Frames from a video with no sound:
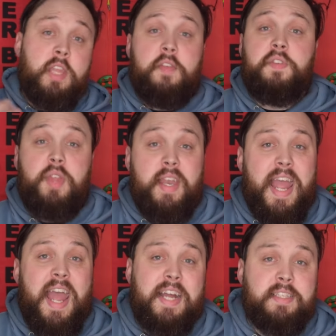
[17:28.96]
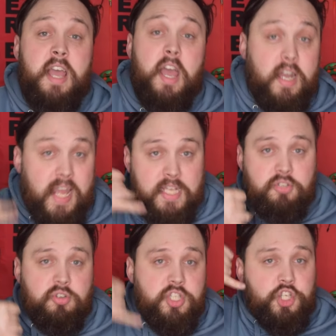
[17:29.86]
If you then add an
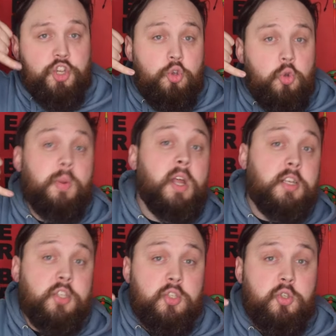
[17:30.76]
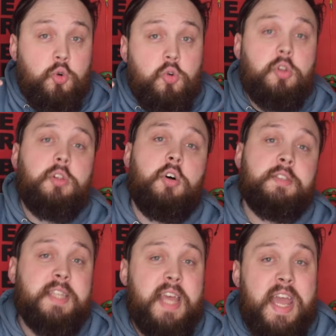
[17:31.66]
extra tube like a snorkel
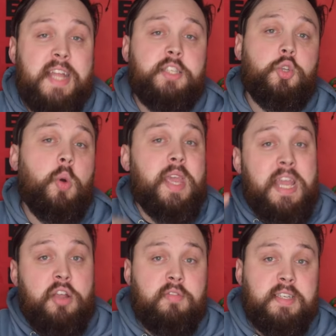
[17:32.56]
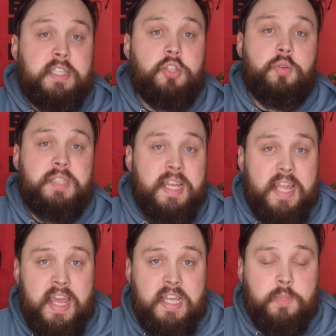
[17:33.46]
onto the end, you're increasing your dead
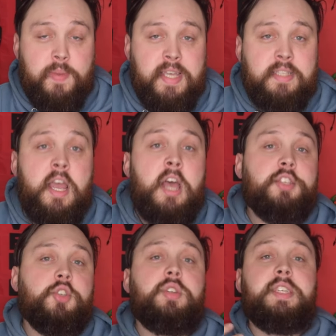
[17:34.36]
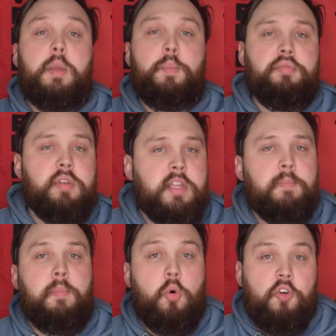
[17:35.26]
air space, so you need to breathe
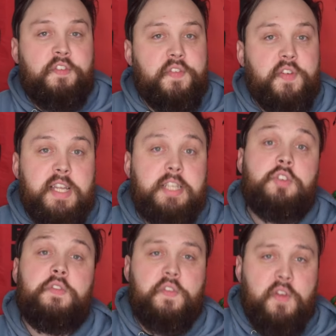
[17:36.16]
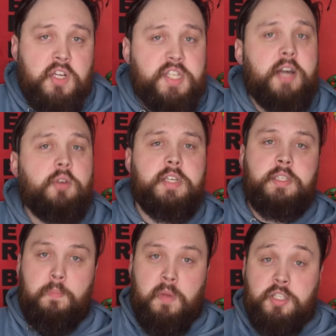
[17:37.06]
more fully to flush out as
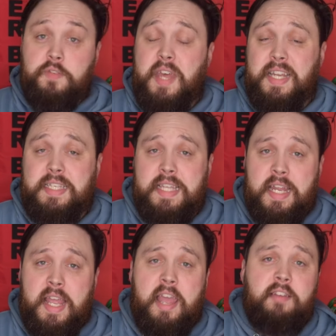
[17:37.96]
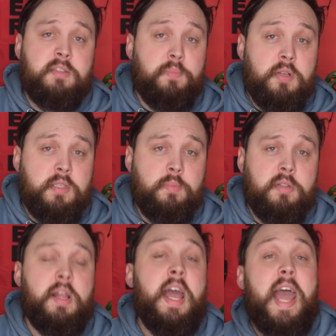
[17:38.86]
much of that dead air as
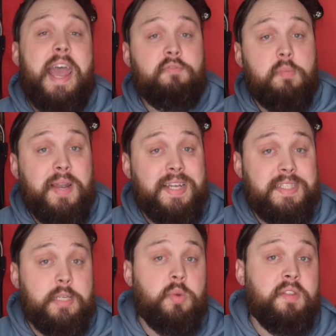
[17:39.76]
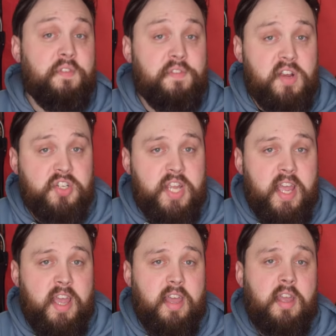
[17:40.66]
possible and replace it with fresh
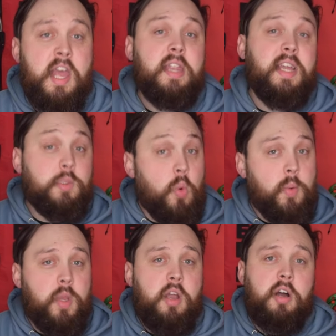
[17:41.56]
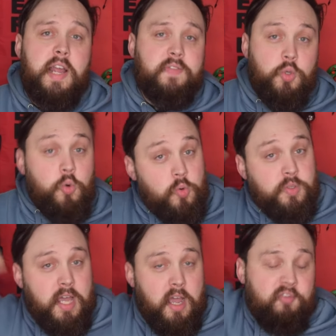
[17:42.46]
air. That's why we can't have
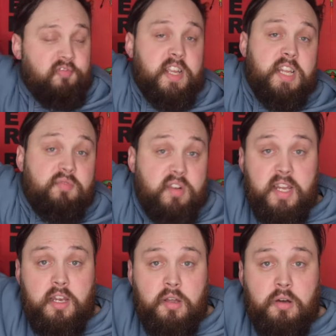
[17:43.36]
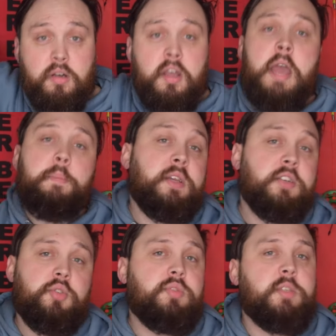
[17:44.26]
snorkels that are really, really long,
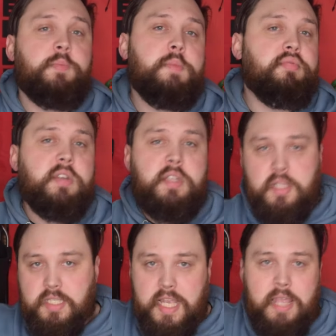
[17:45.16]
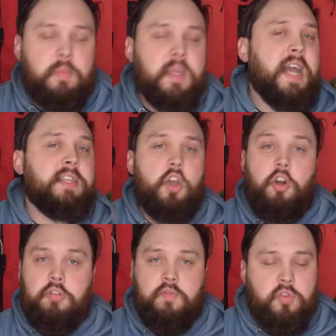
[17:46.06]
because you'll just be breathing the same gas
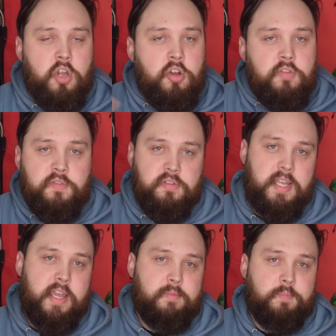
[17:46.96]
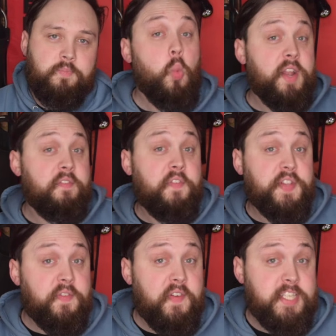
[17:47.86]
over and over again. When
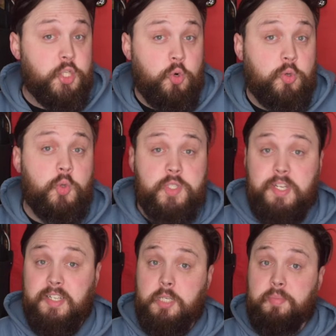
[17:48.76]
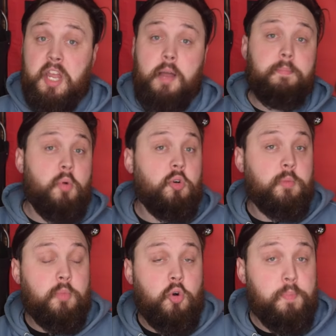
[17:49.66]
full face snorkels started to become more
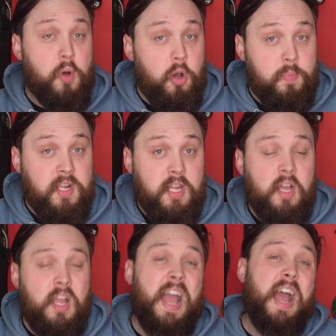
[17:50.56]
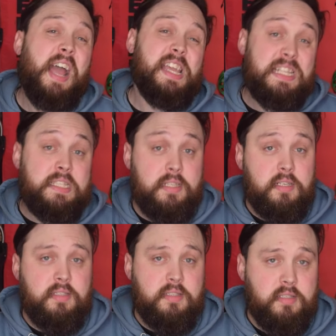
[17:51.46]
and more popular,
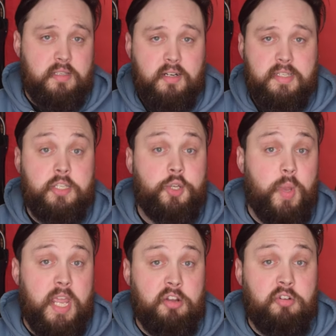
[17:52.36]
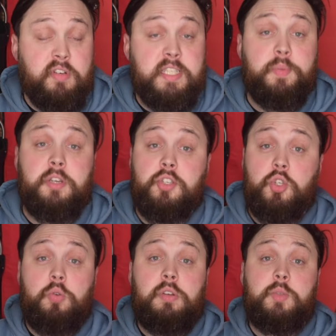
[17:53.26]
incidents started to increase because
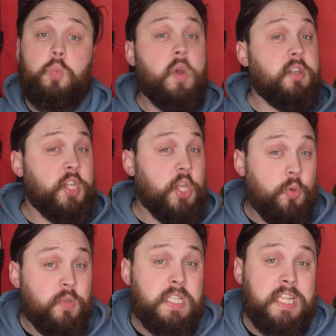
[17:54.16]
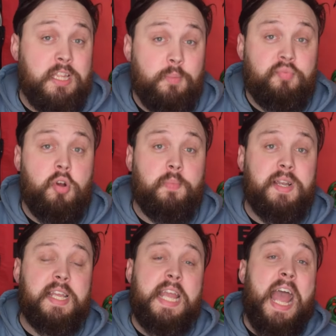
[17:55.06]
snorkelers weren't using them
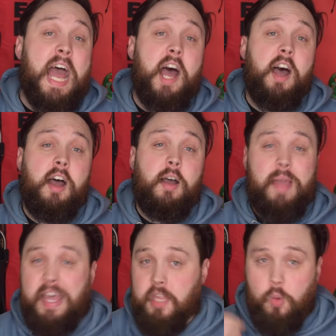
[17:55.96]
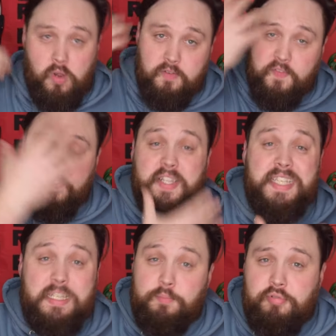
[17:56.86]
properly, and they weren't
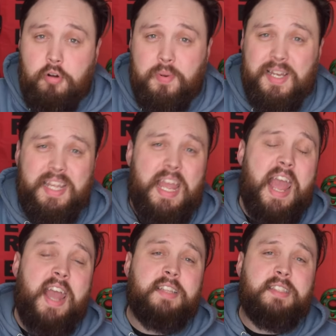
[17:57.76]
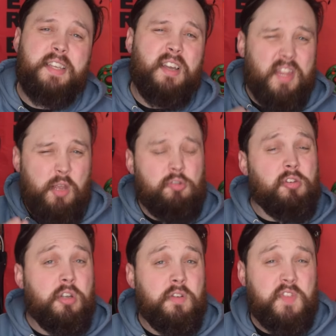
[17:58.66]
fitted properly, and there were a
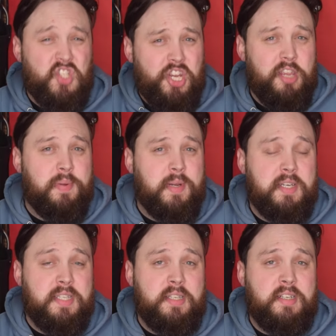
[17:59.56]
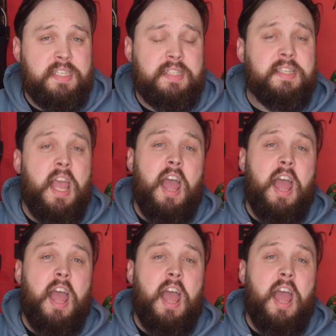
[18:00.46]
lot of cheaper designs